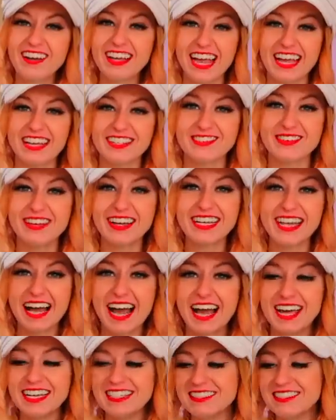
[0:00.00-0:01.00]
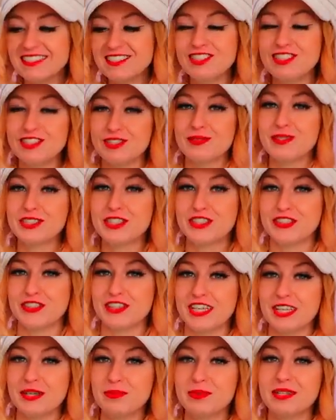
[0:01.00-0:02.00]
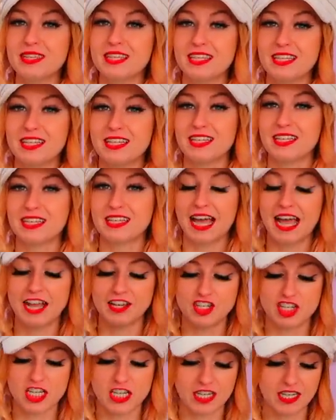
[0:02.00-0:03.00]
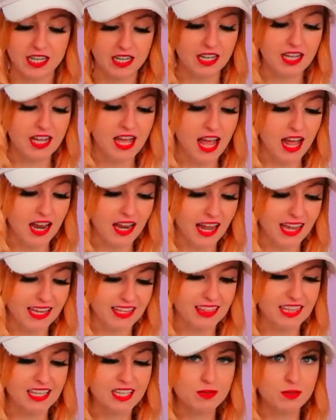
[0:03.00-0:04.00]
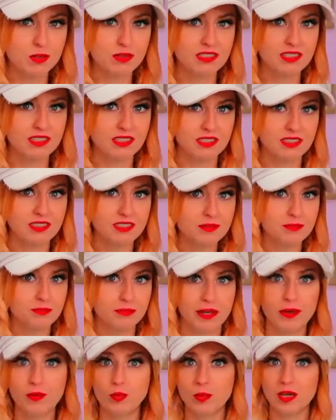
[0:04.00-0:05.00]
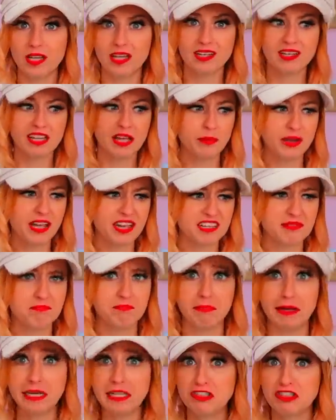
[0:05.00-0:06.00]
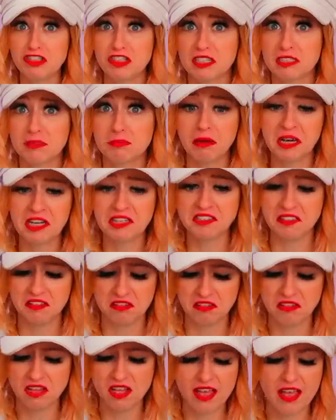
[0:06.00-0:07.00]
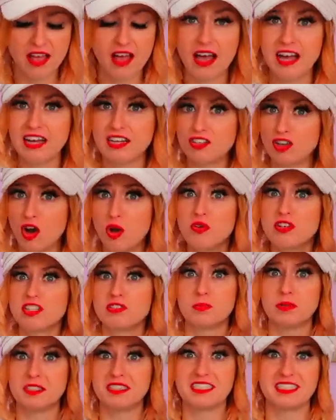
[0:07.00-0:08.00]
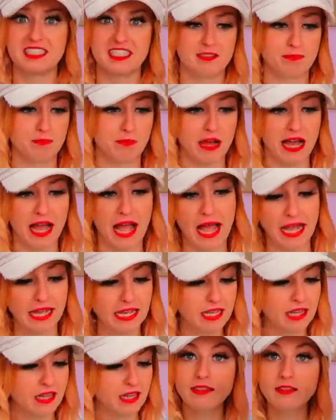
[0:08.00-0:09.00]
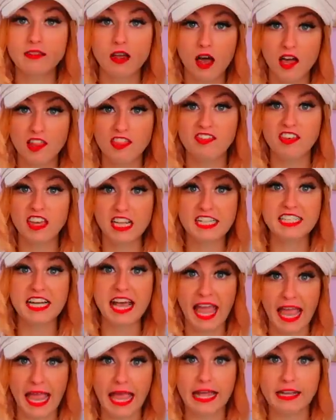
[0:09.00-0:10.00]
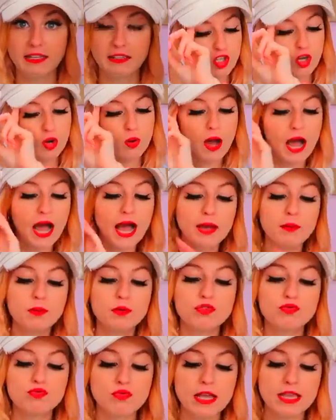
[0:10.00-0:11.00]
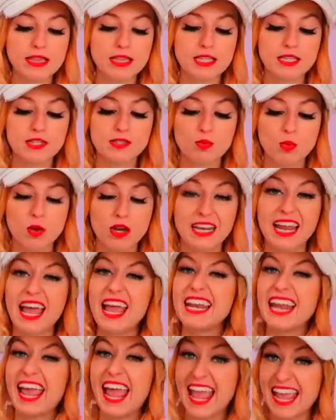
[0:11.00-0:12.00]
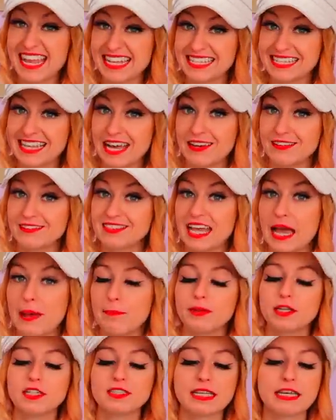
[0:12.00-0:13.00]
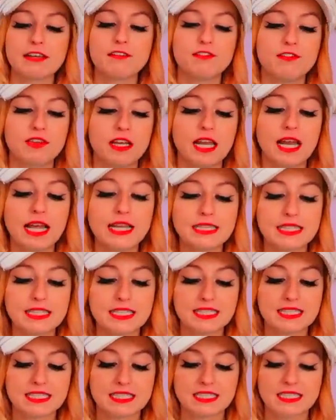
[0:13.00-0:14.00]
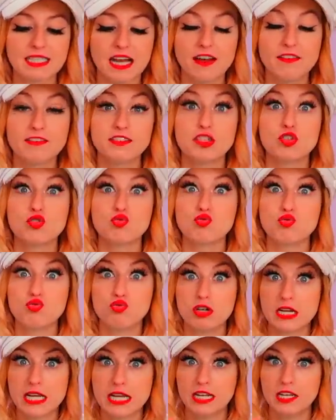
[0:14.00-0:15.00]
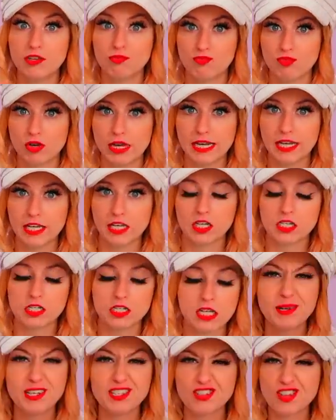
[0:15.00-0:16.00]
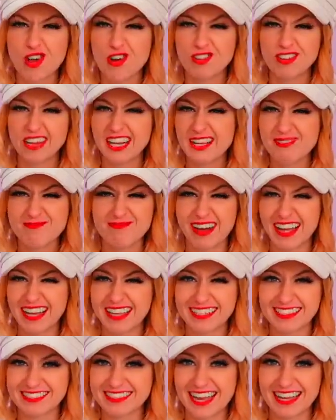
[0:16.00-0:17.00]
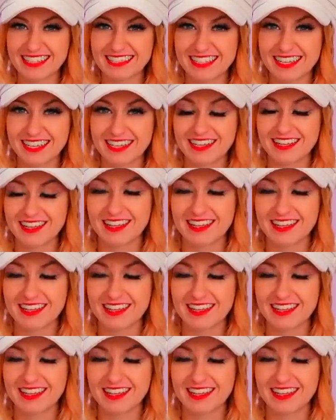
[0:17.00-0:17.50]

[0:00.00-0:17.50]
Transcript: Okay, so I kind of do agree with the cashier. Like, this one is a bit weird. Like, we had a Matrix puzzle, a Ghostbusters bag, a Darth Vader head. So I would rate this one an eight out of ten because I feel like this stuff is really, really good. But it's not really my aesthetic.